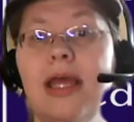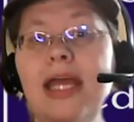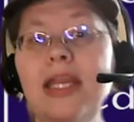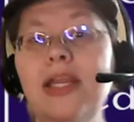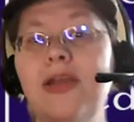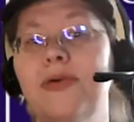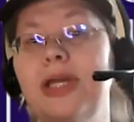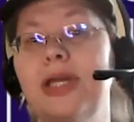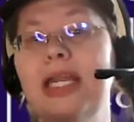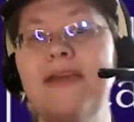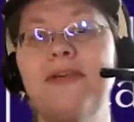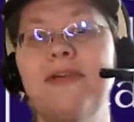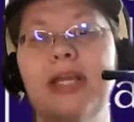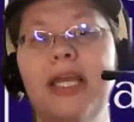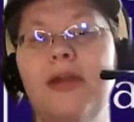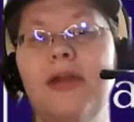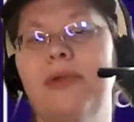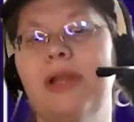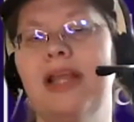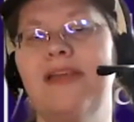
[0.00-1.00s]
And you can even
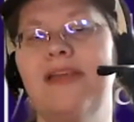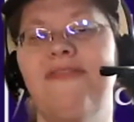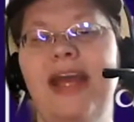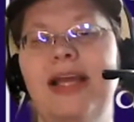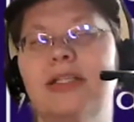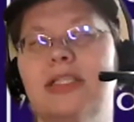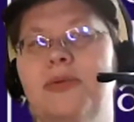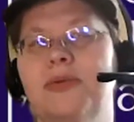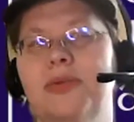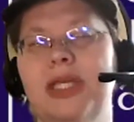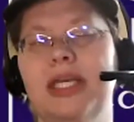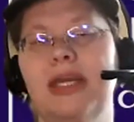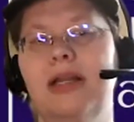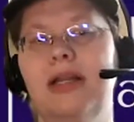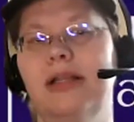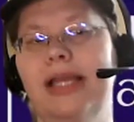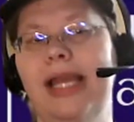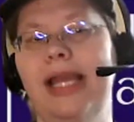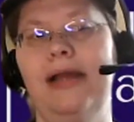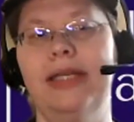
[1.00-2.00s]
get really fancy with the
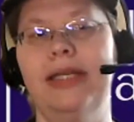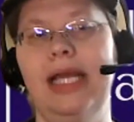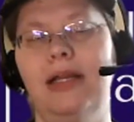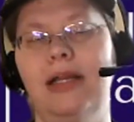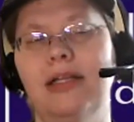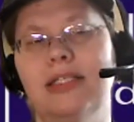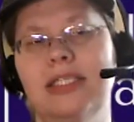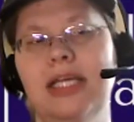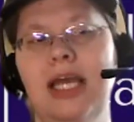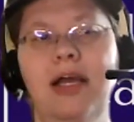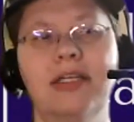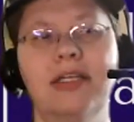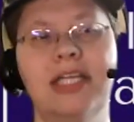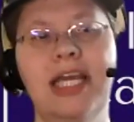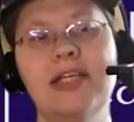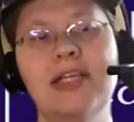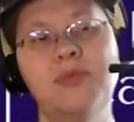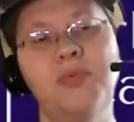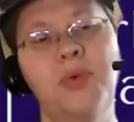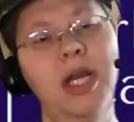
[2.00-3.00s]
Kindle countdown and say on
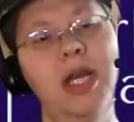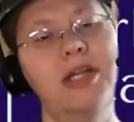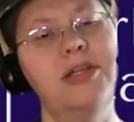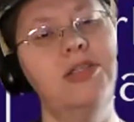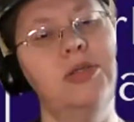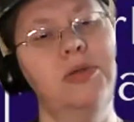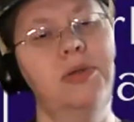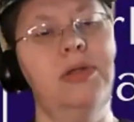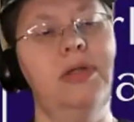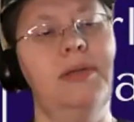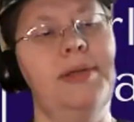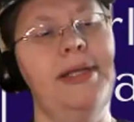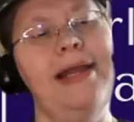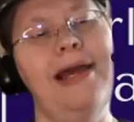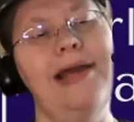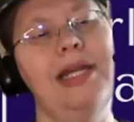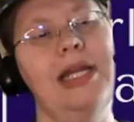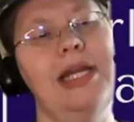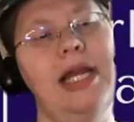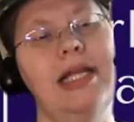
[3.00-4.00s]
days 1 and 2, it'll be
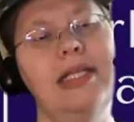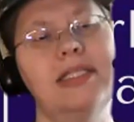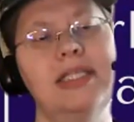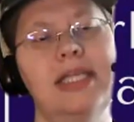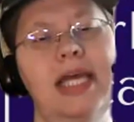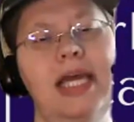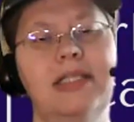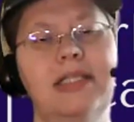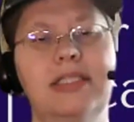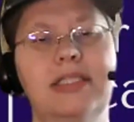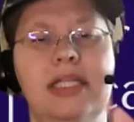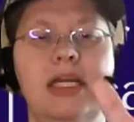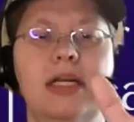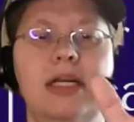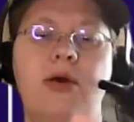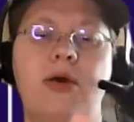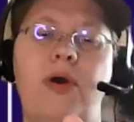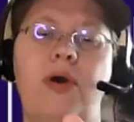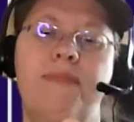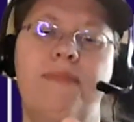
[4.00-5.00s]
99 cents, and then
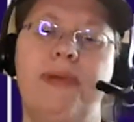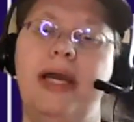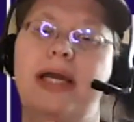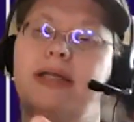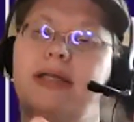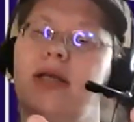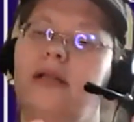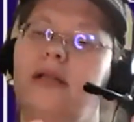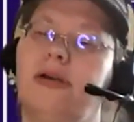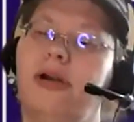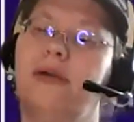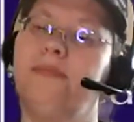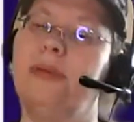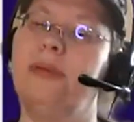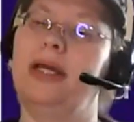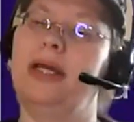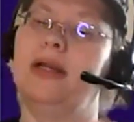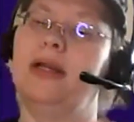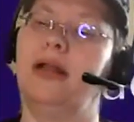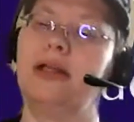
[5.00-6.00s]
it'll go up by $1 and up
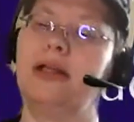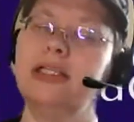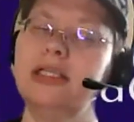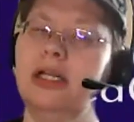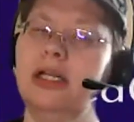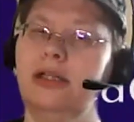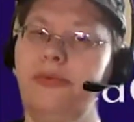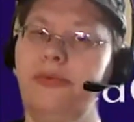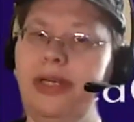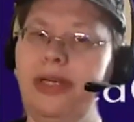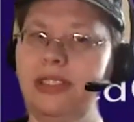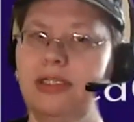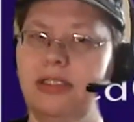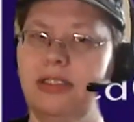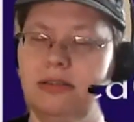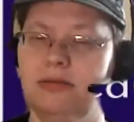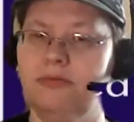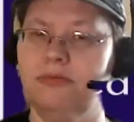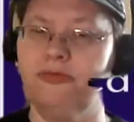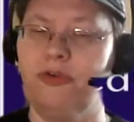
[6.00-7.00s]
by $1 until it
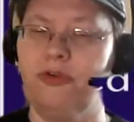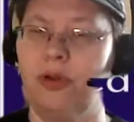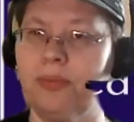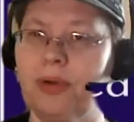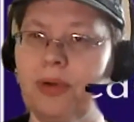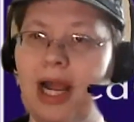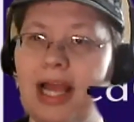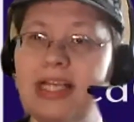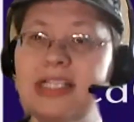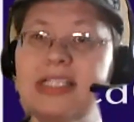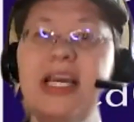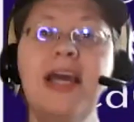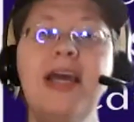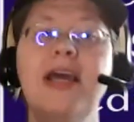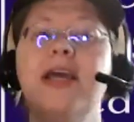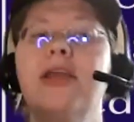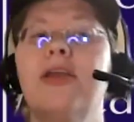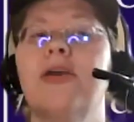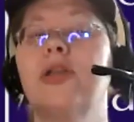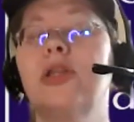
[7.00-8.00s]
reaches full price.
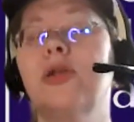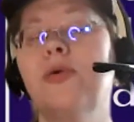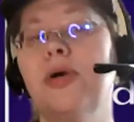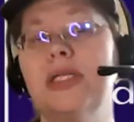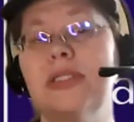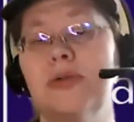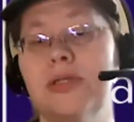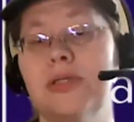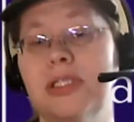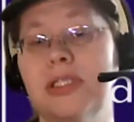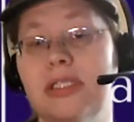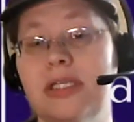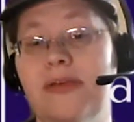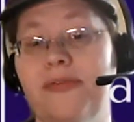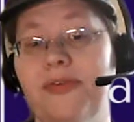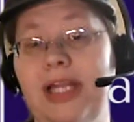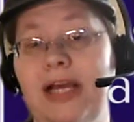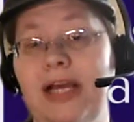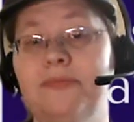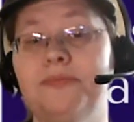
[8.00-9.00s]
You can do all sorts of
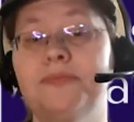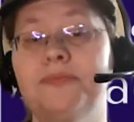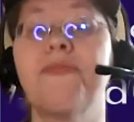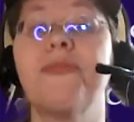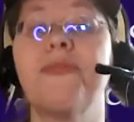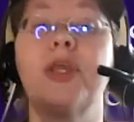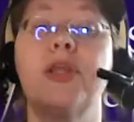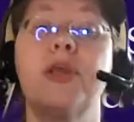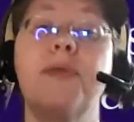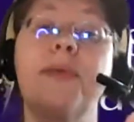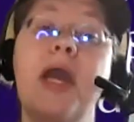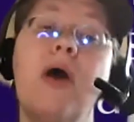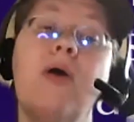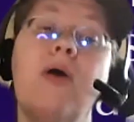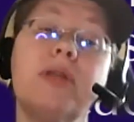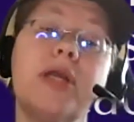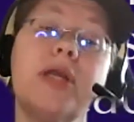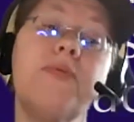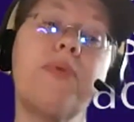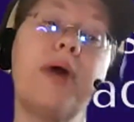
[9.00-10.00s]
stuff with that. You may
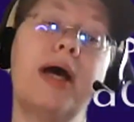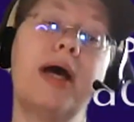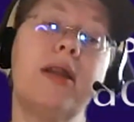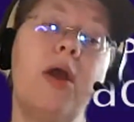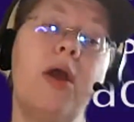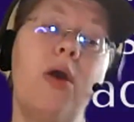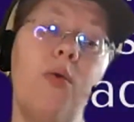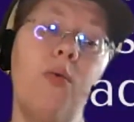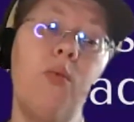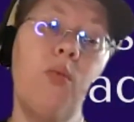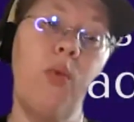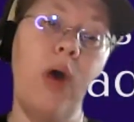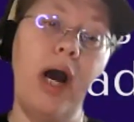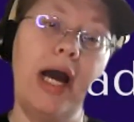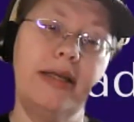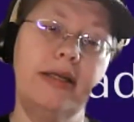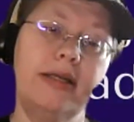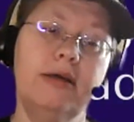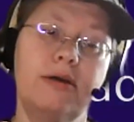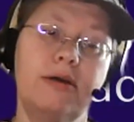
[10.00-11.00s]
only run
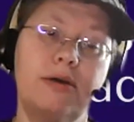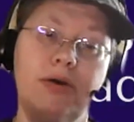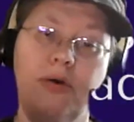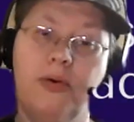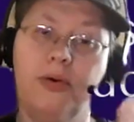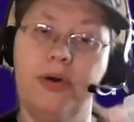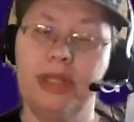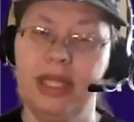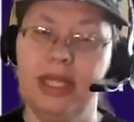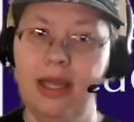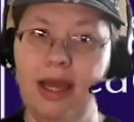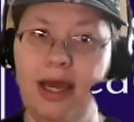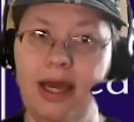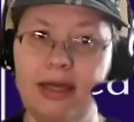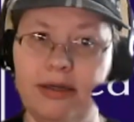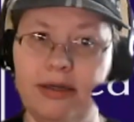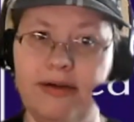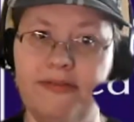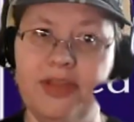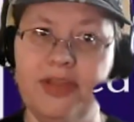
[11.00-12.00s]
one or the
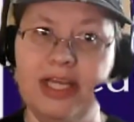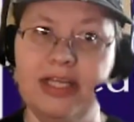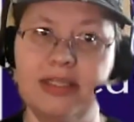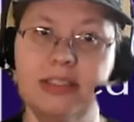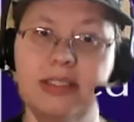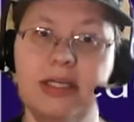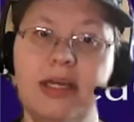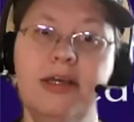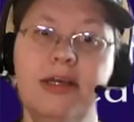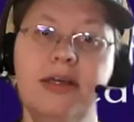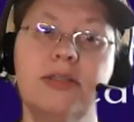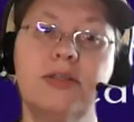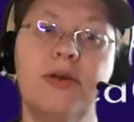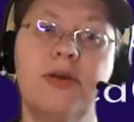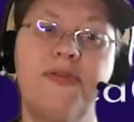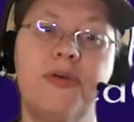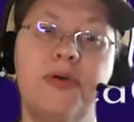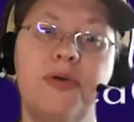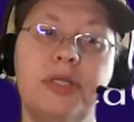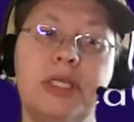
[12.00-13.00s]
other of these. So
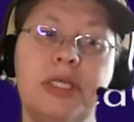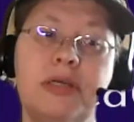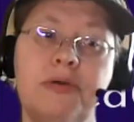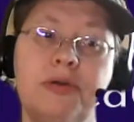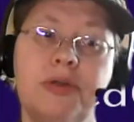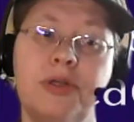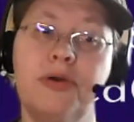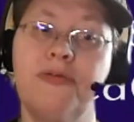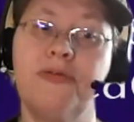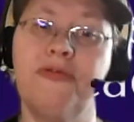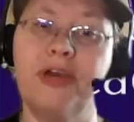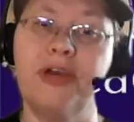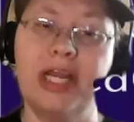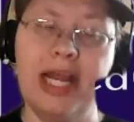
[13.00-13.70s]
if you do